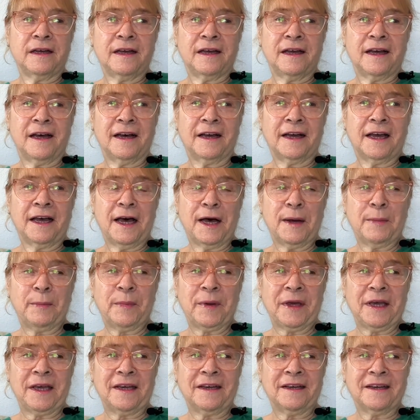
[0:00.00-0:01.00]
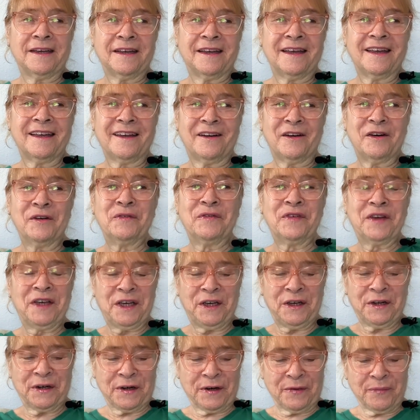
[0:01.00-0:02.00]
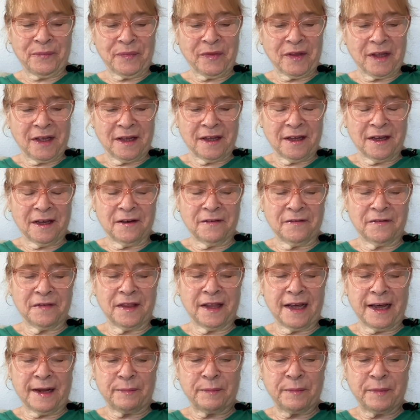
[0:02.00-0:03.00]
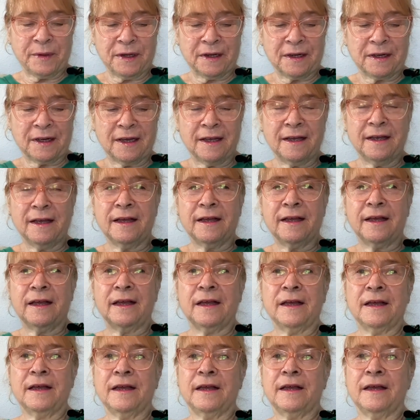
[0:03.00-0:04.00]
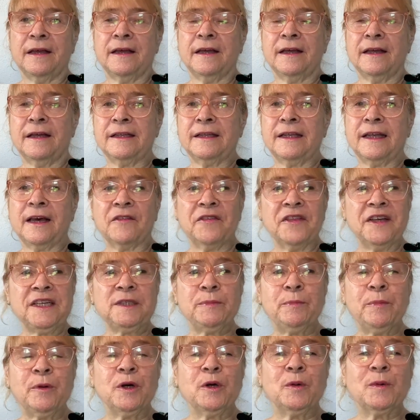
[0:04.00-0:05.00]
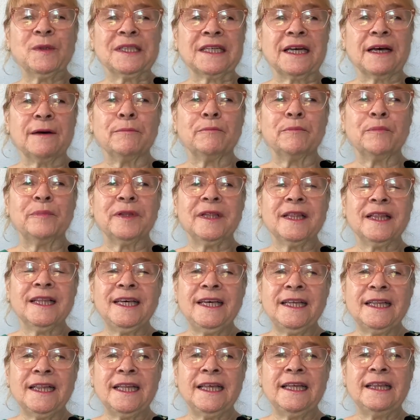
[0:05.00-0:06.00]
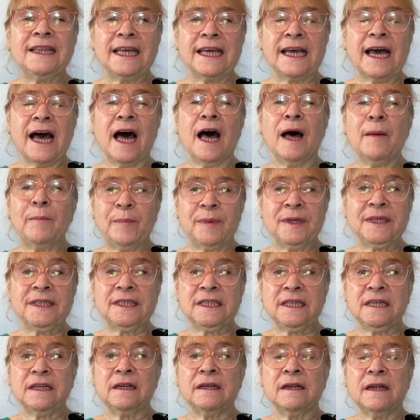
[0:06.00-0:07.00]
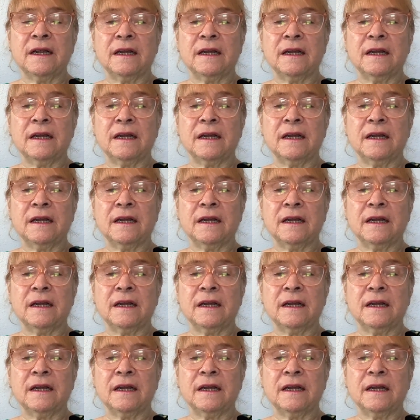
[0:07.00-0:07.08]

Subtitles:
a copy over here of that book. Now, this book was completely the opposite